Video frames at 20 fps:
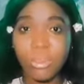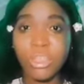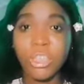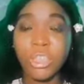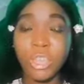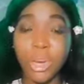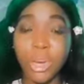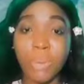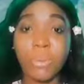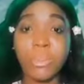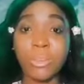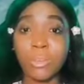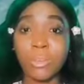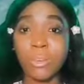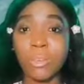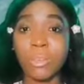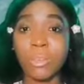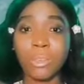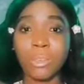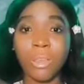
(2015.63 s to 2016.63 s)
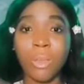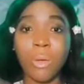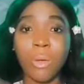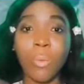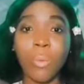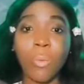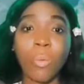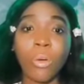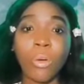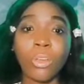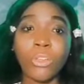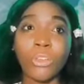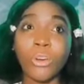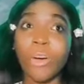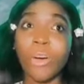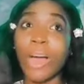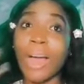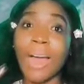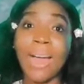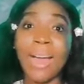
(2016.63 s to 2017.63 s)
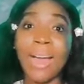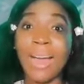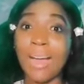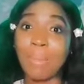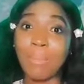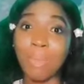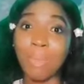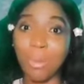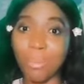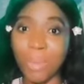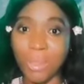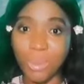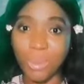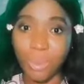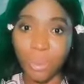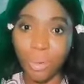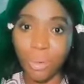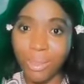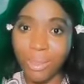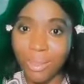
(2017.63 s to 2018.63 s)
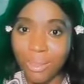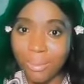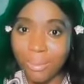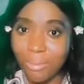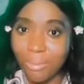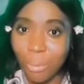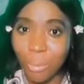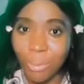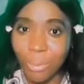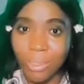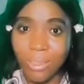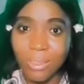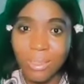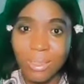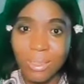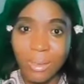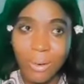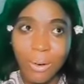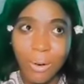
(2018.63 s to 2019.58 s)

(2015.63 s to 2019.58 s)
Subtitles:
share with us what your aha moment, what was